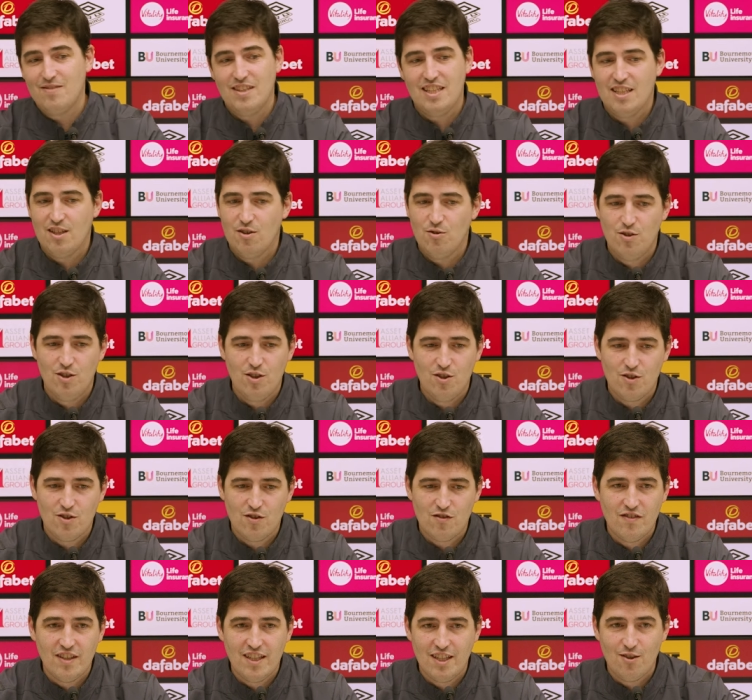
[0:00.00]
Very good
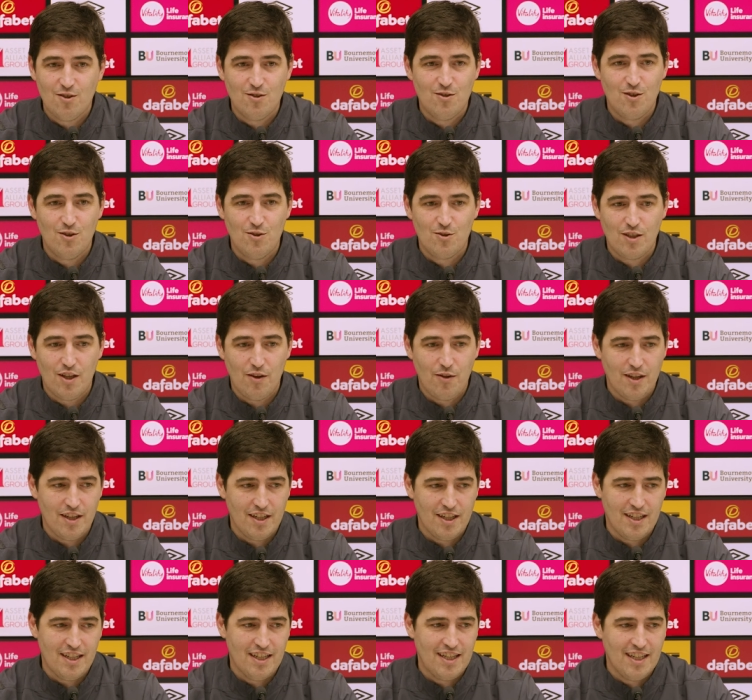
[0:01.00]
news, very good news. I
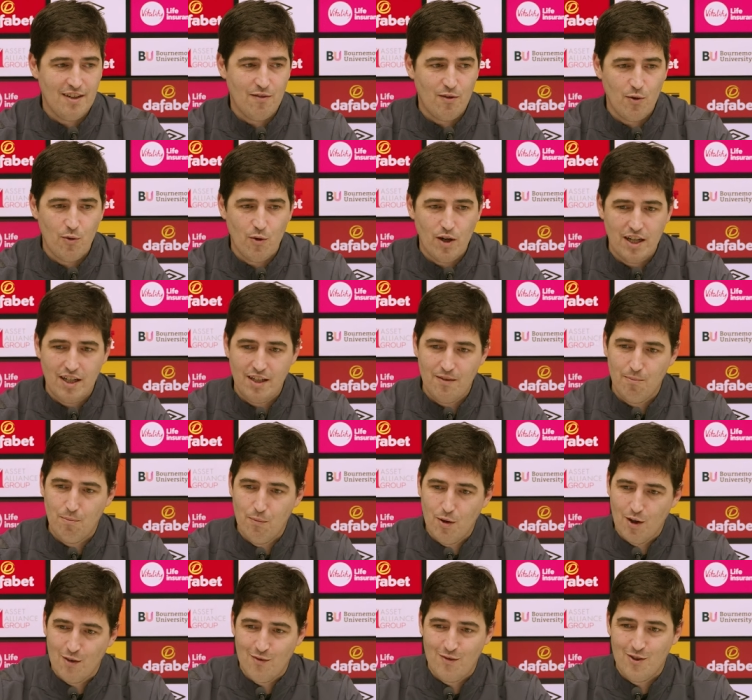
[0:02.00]
think everyone
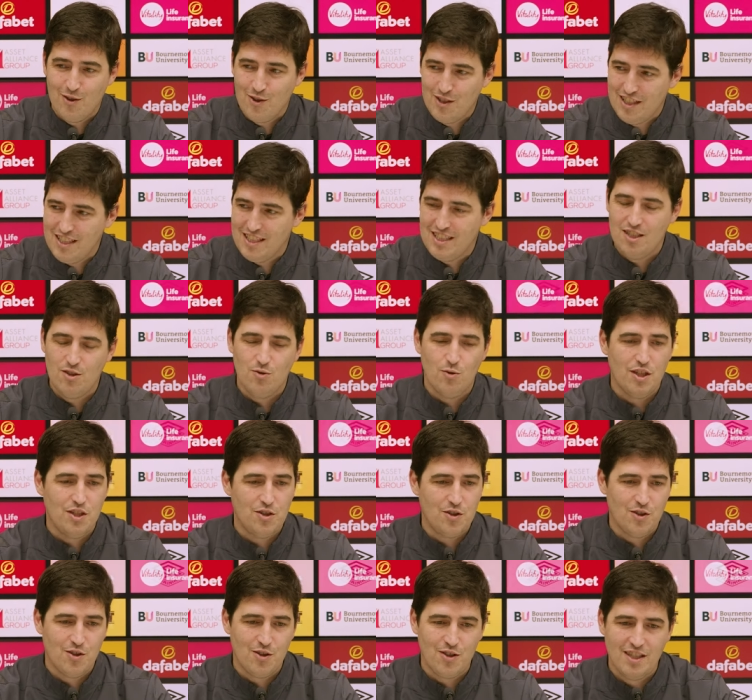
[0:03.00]
involved in this
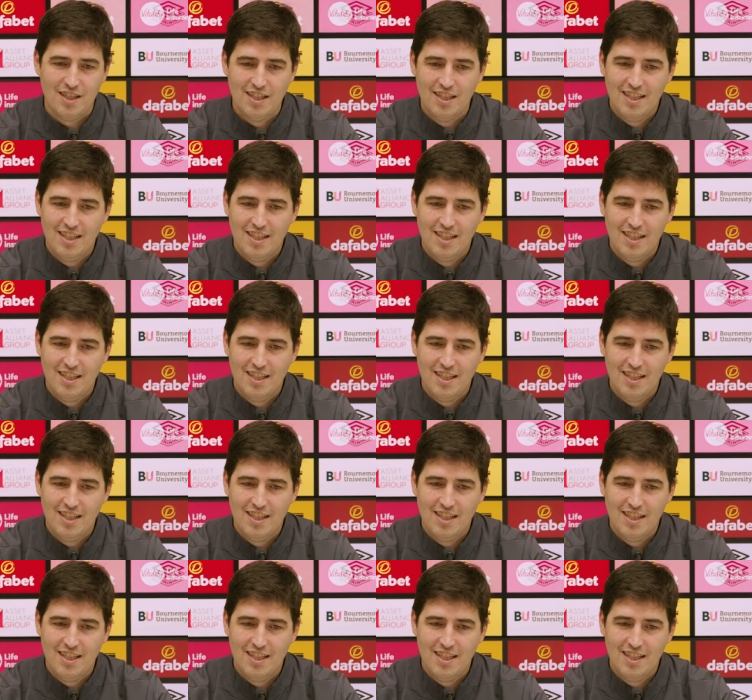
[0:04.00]
situation